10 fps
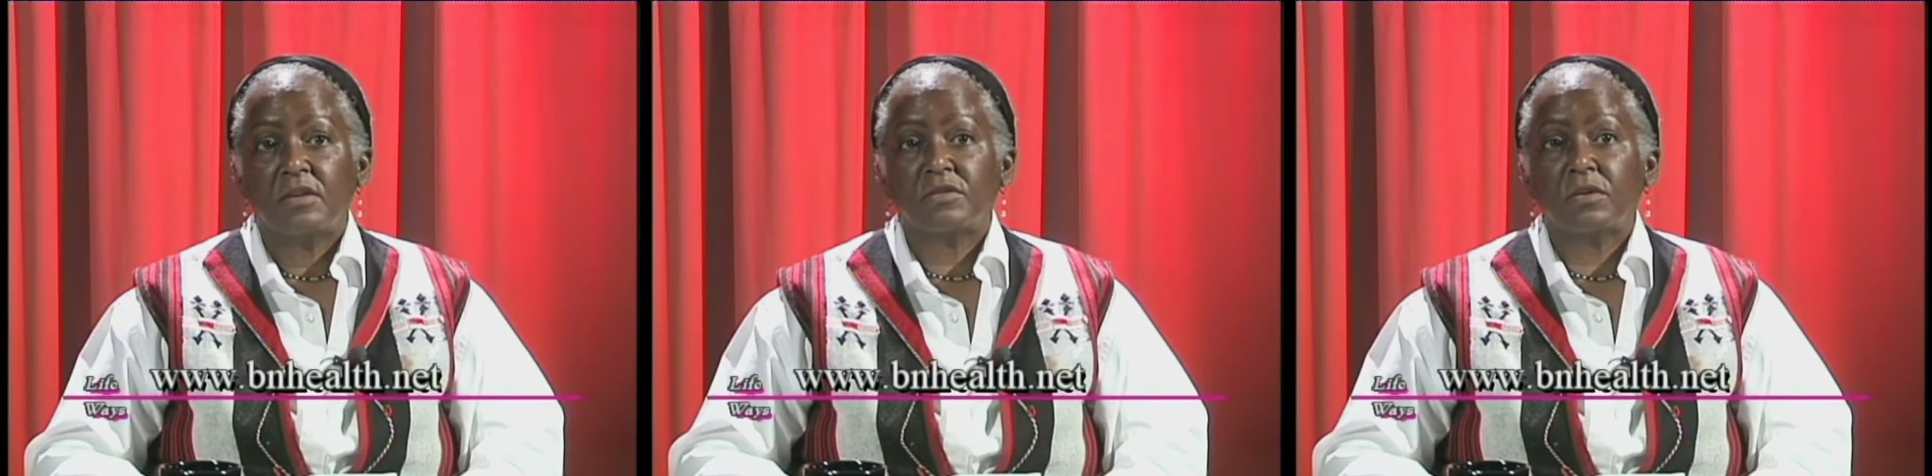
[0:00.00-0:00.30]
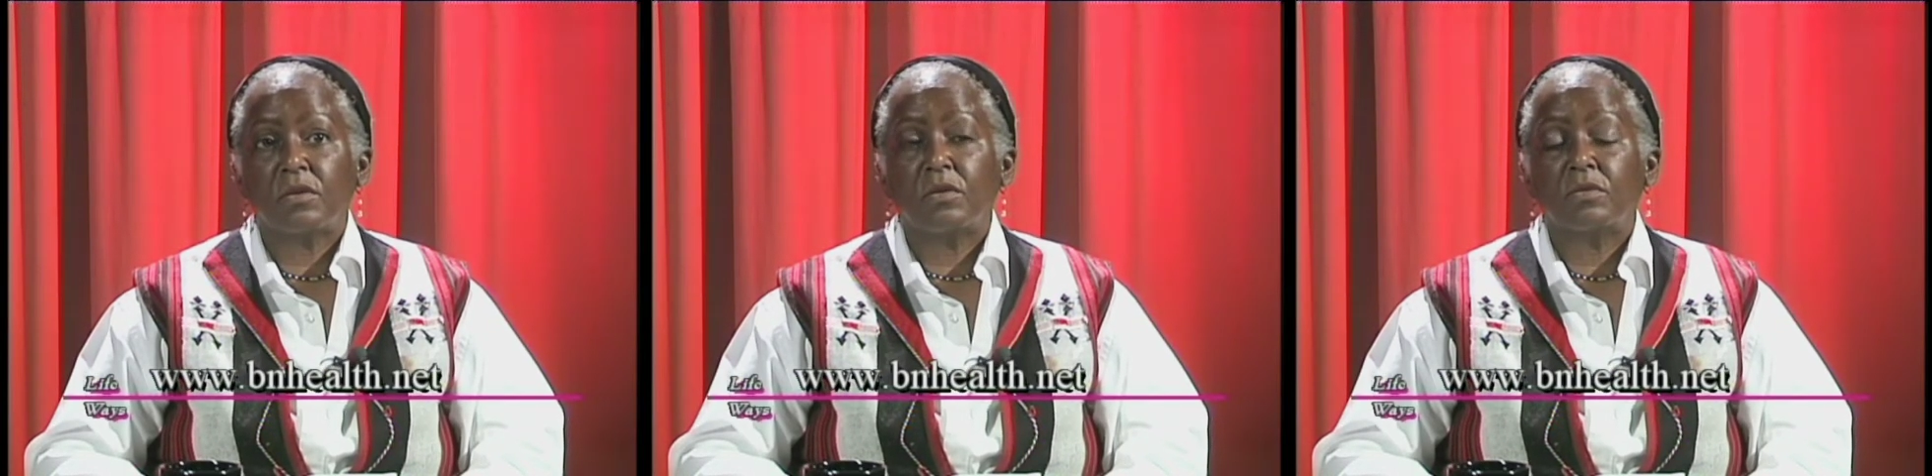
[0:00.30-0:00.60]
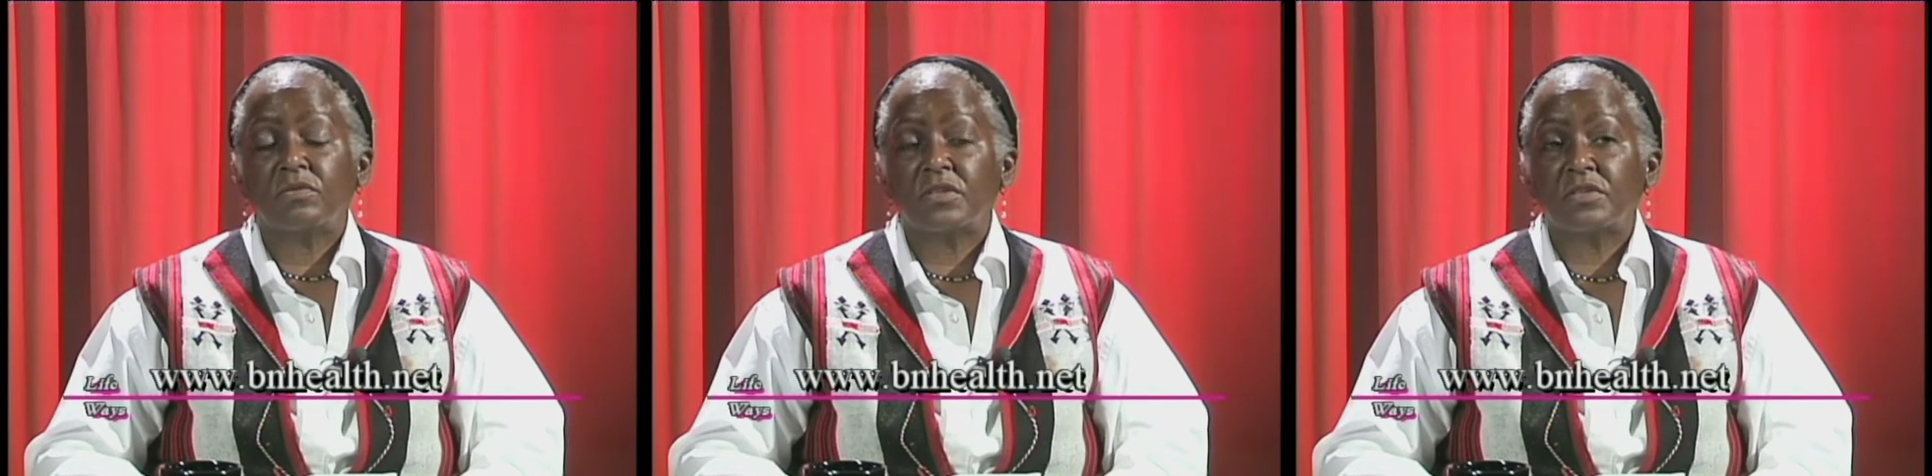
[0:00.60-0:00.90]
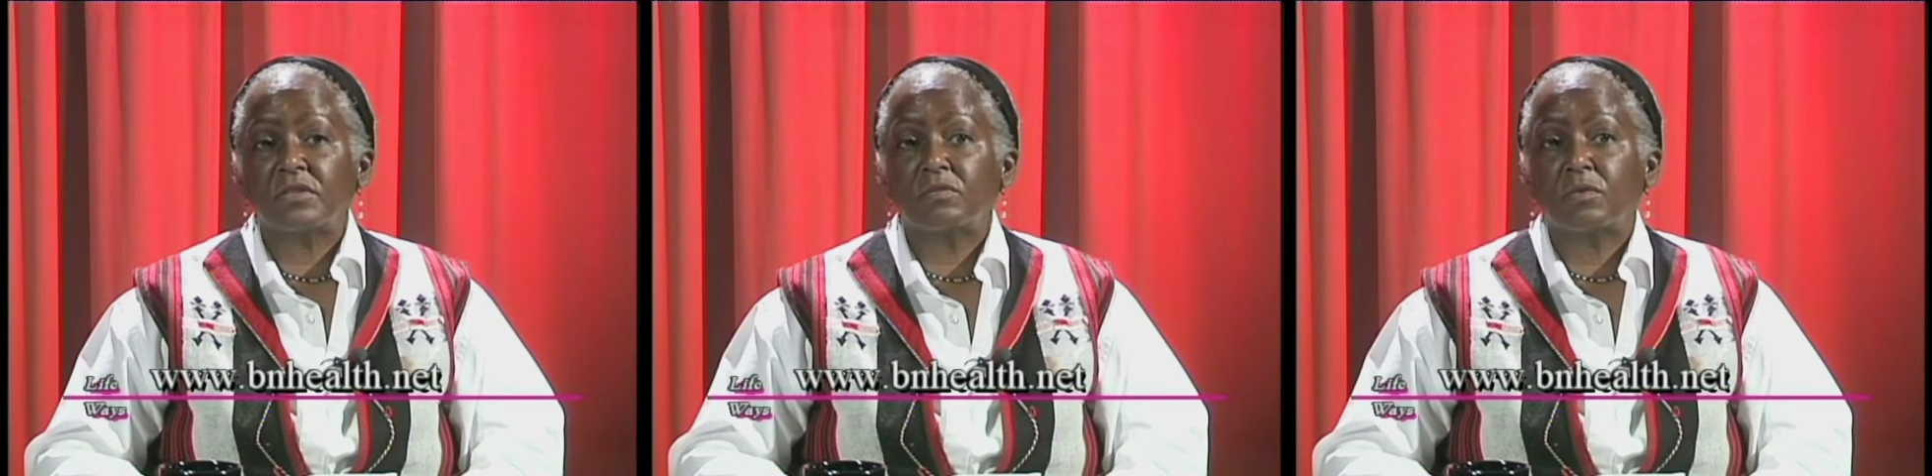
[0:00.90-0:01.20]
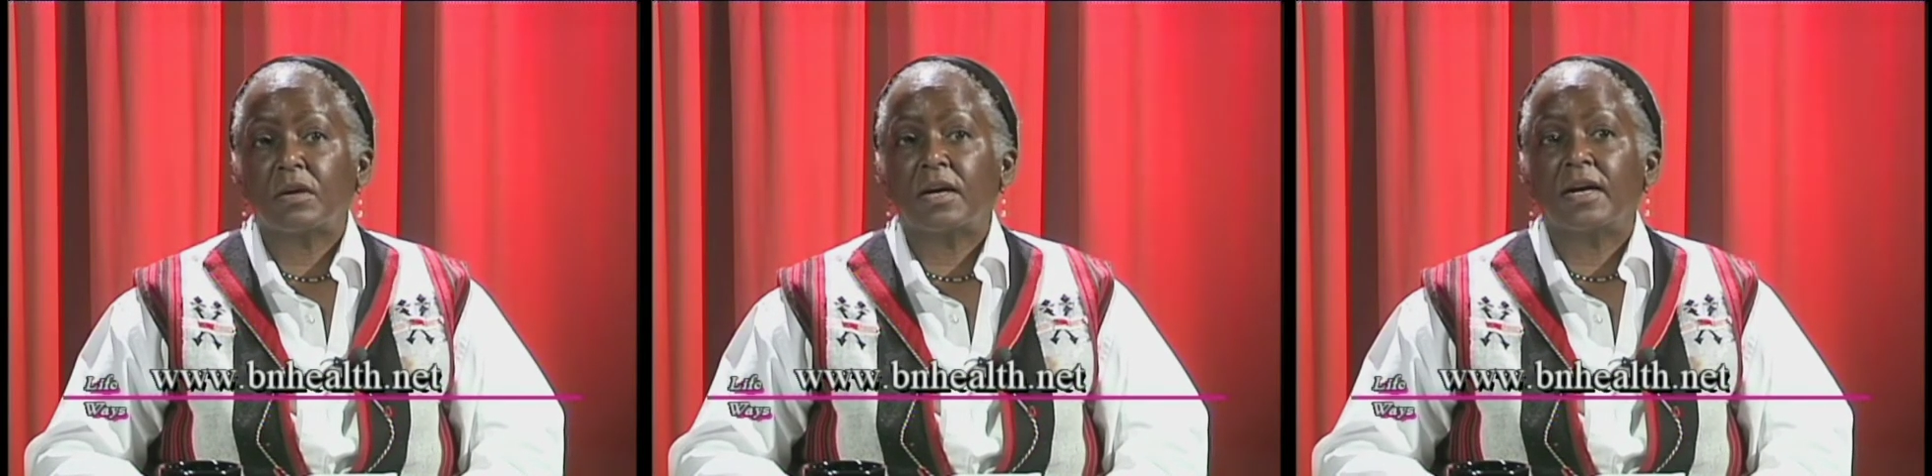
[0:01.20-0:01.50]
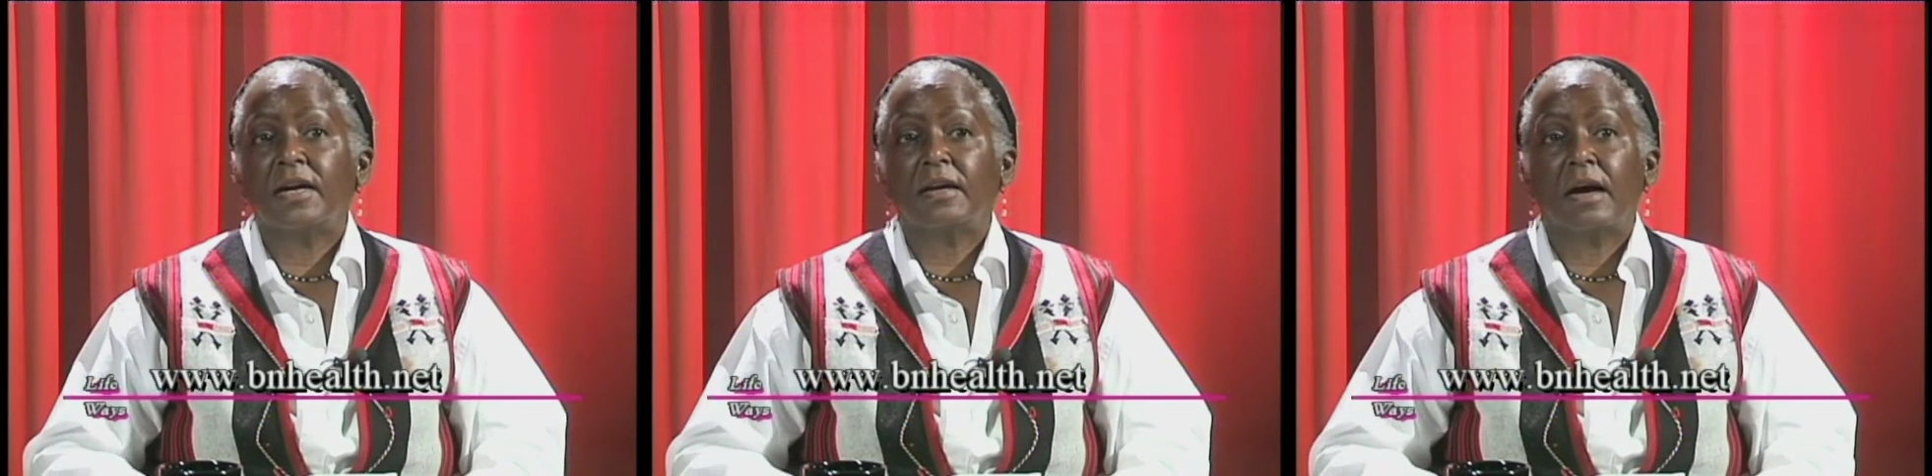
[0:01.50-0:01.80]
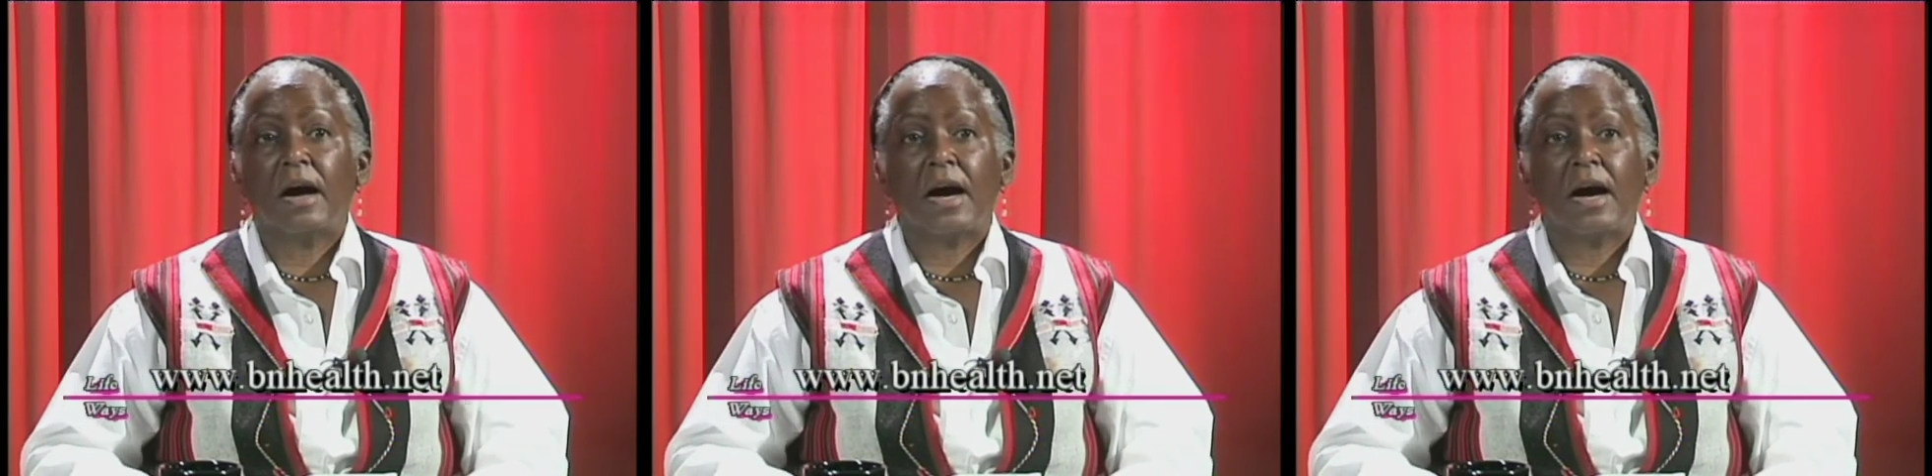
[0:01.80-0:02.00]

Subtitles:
So this is why